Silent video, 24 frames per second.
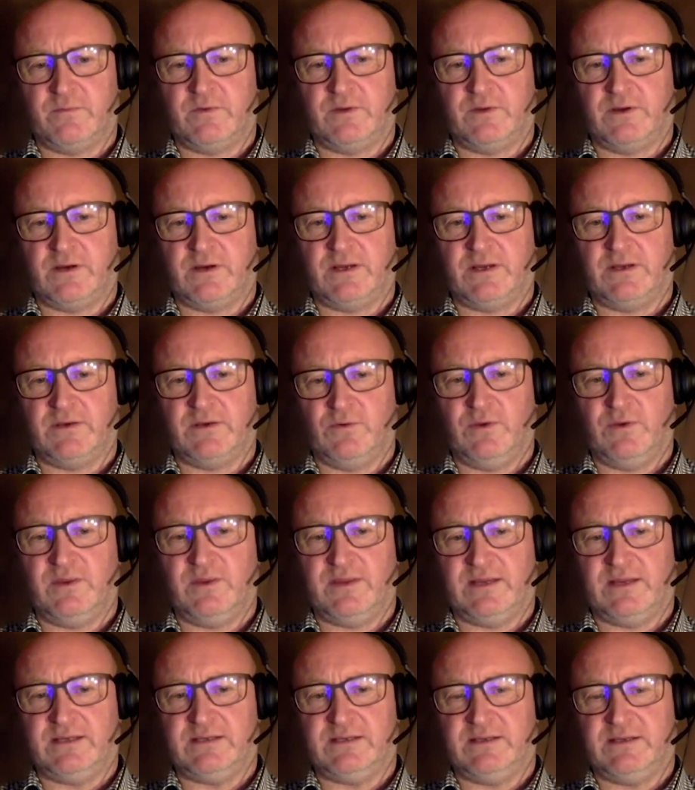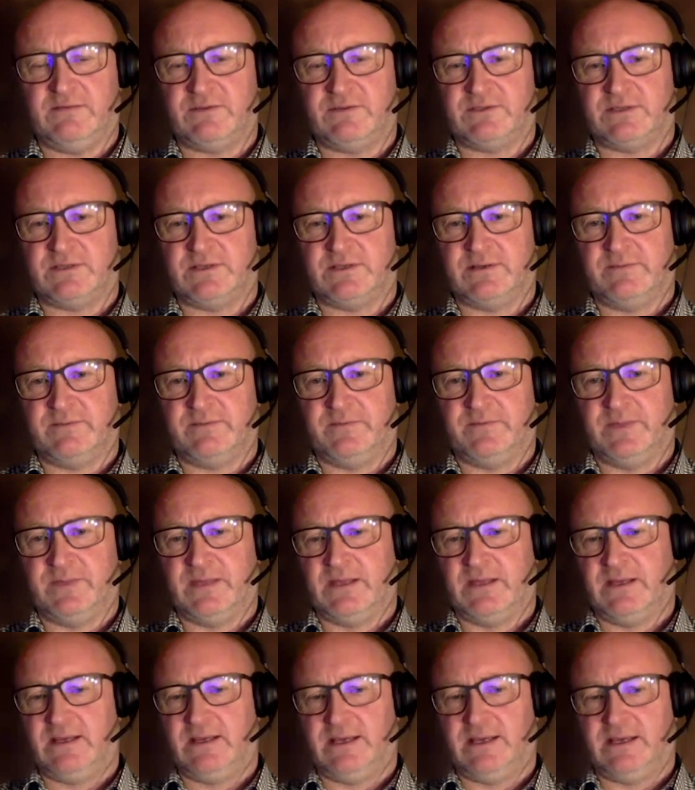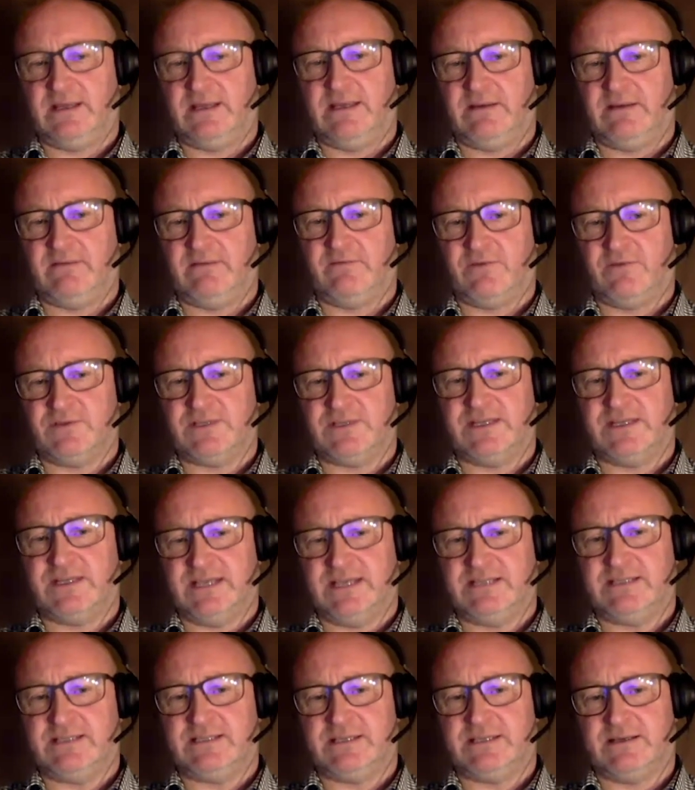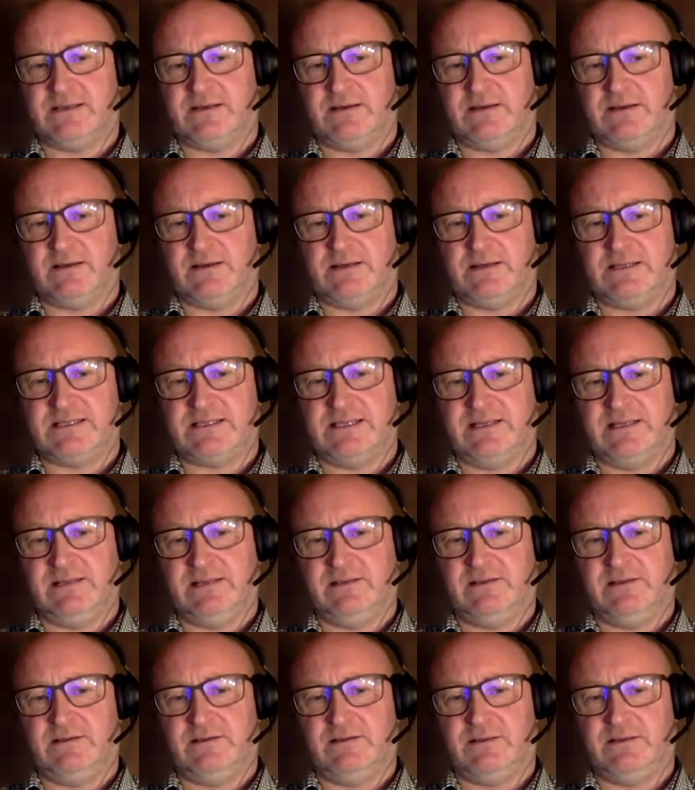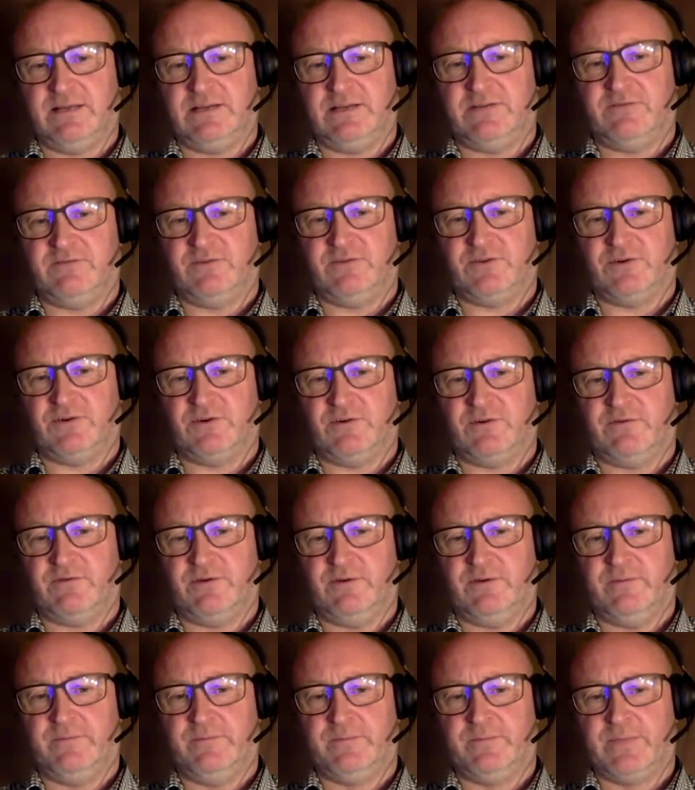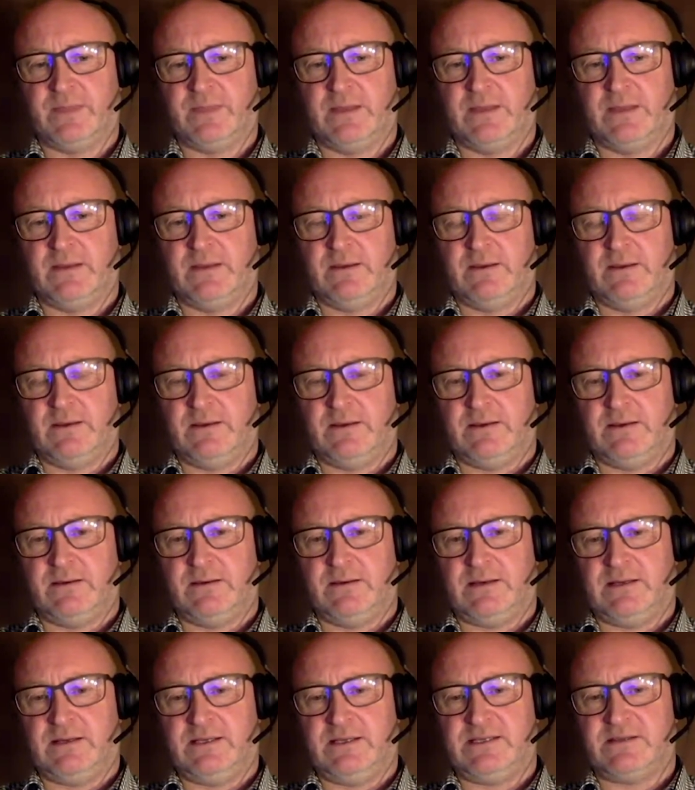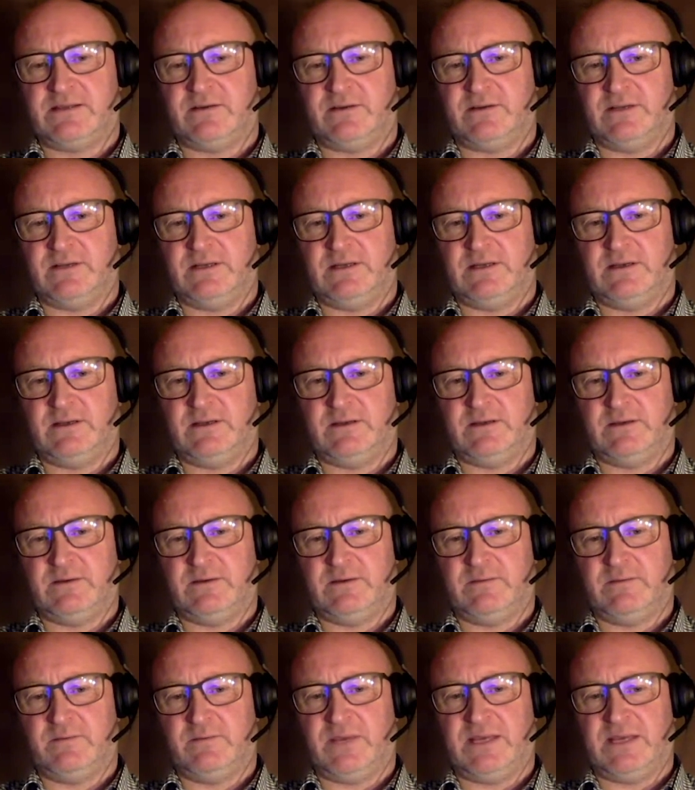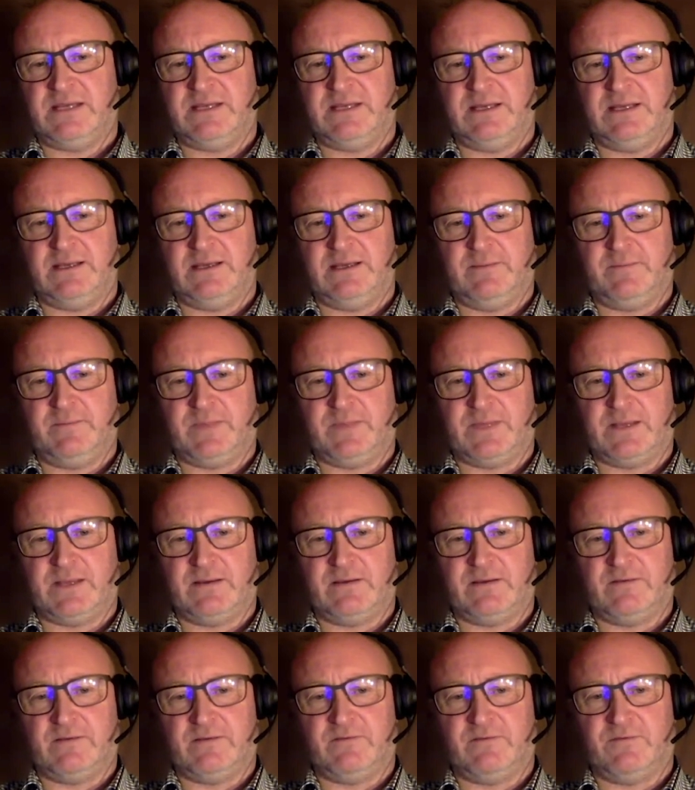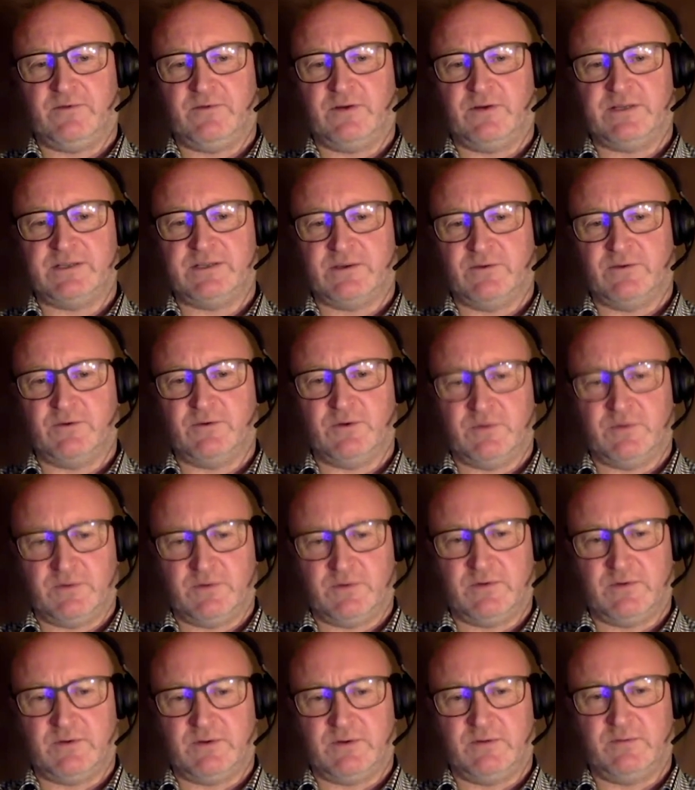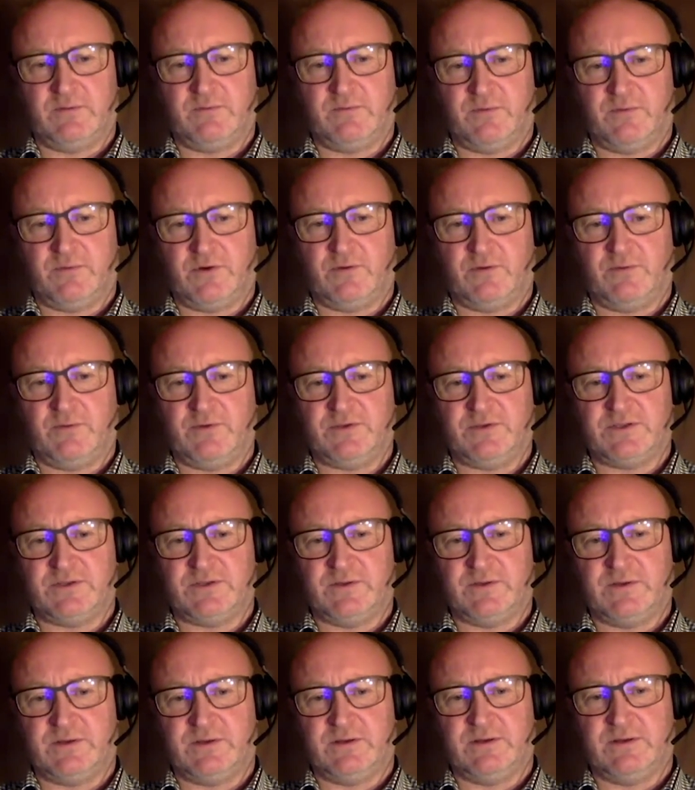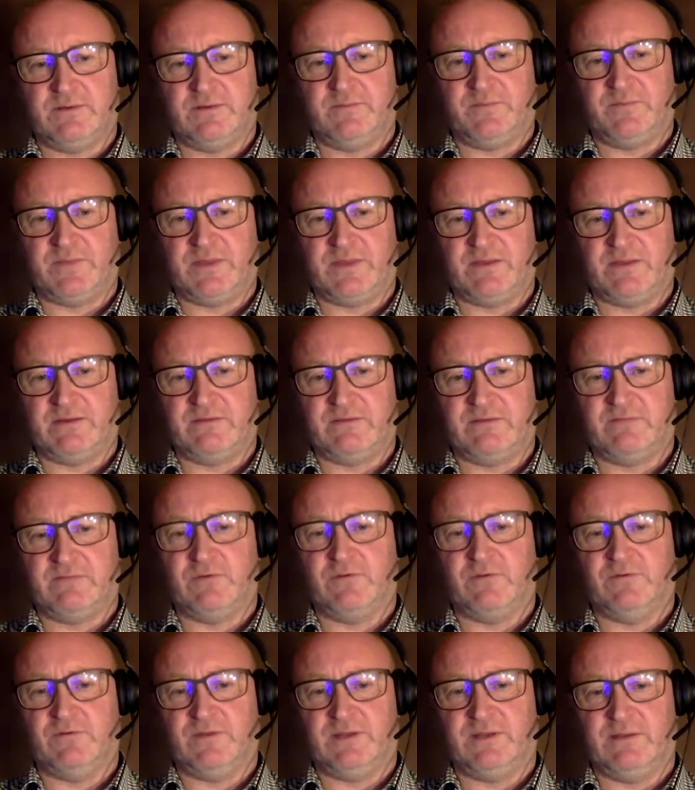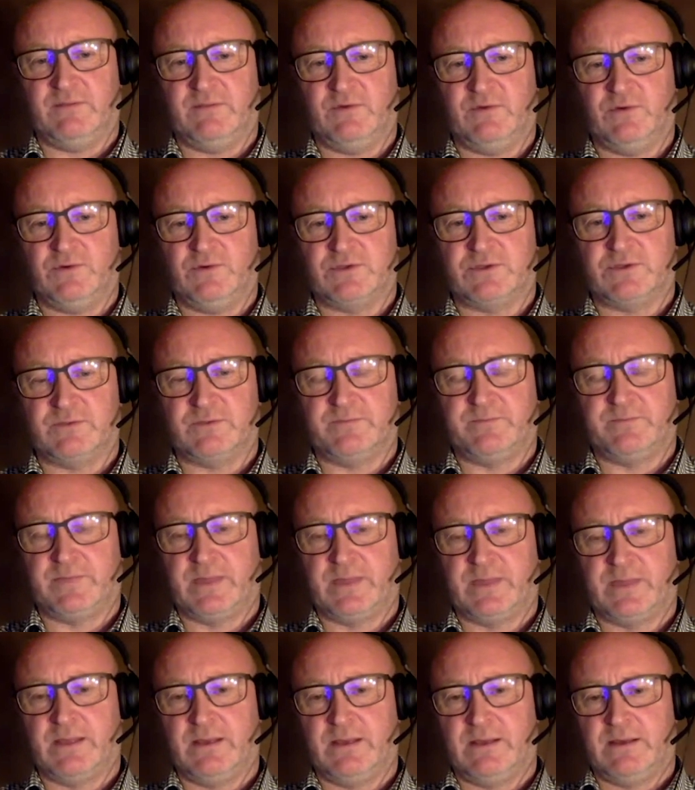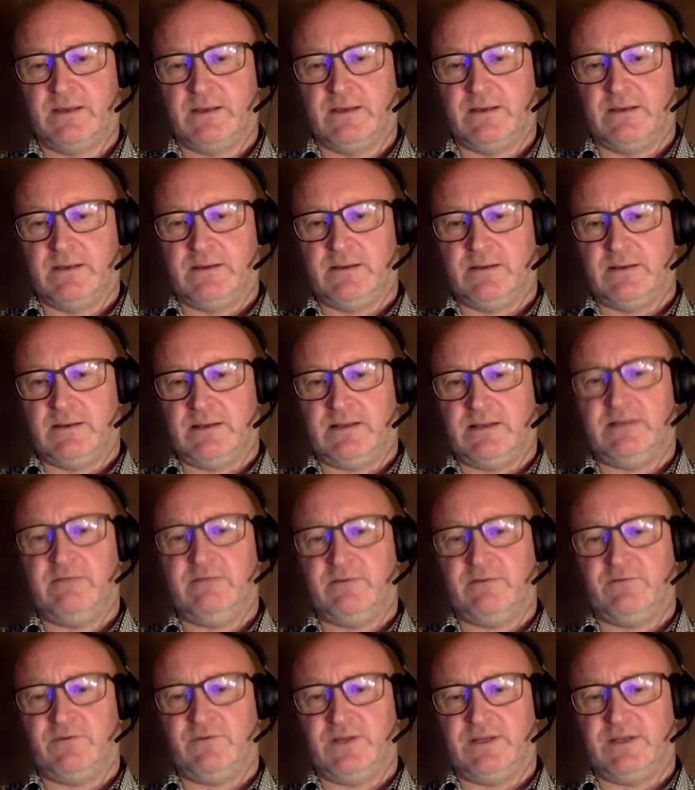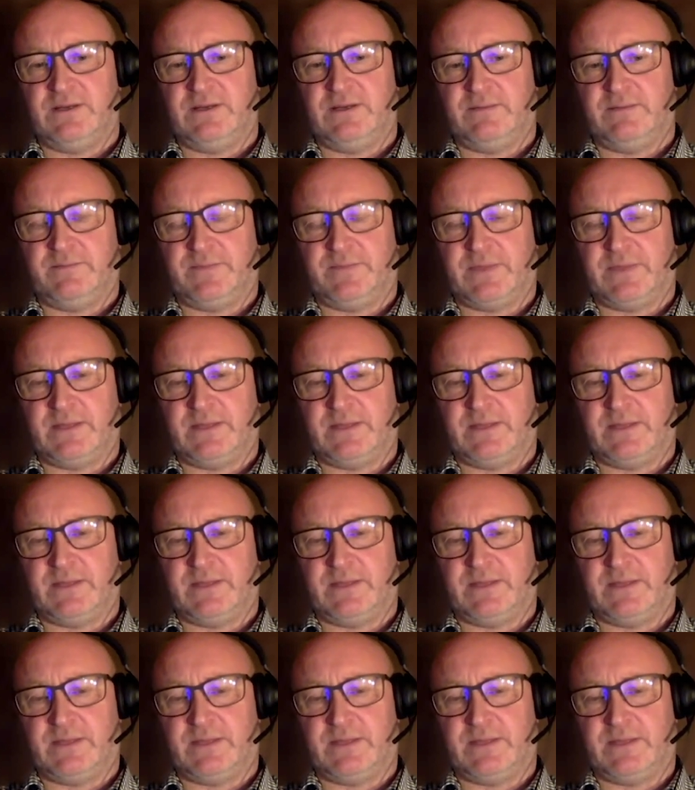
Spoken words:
guy doing that. He was and is a skilled nature photographer. And he started baiting for his own purpose, the wolf and the moose and the wolverine.